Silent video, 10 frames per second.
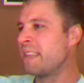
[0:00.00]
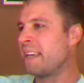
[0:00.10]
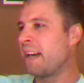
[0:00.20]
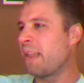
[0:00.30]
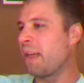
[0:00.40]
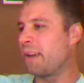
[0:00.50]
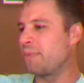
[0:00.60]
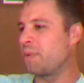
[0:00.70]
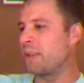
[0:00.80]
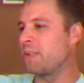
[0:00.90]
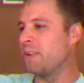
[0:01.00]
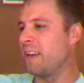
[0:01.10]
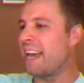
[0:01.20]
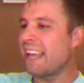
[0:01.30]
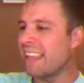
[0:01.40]
I thought that was pretty cool.
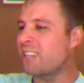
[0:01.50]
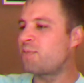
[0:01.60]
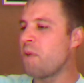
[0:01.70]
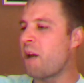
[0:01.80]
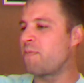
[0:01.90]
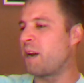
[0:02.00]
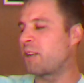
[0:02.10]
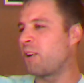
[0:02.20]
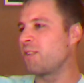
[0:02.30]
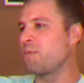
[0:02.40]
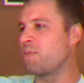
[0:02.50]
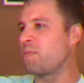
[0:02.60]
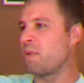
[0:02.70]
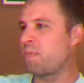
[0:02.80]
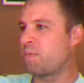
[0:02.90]
And I like modified cars
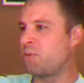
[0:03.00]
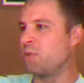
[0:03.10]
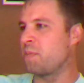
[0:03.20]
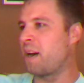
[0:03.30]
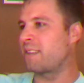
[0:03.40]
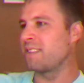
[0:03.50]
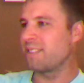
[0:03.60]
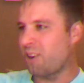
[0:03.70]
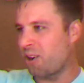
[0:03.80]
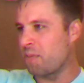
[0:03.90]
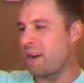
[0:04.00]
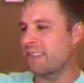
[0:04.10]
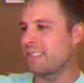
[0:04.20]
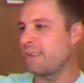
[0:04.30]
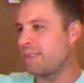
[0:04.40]
with toolie boxes, cargo
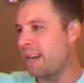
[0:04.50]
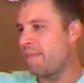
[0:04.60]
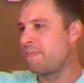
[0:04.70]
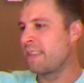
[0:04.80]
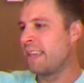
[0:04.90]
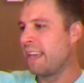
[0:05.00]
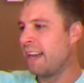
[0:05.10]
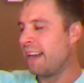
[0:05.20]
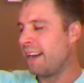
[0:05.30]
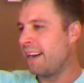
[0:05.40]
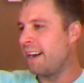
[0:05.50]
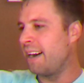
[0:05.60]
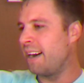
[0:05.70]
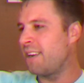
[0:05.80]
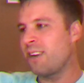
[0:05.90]
boxes up
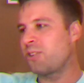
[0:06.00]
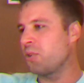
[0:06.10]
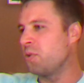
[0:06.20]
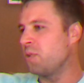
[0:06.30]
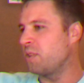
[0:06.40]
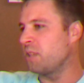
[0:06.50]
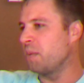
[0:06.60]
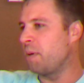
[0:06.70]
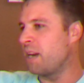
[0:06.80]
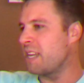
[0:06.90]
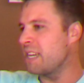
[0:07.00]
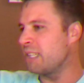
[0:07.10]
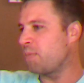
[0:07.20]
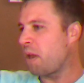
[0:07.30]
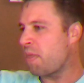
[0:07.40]
top. Not sure who this little bunny
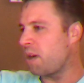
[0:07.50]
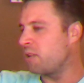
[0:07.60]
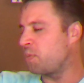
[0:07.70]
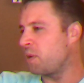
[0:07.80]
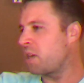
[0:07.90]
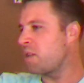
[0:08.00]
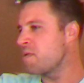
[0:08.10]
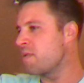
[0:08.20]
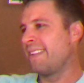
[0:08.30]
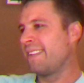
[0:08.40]
is, but I thought he was pretty cute.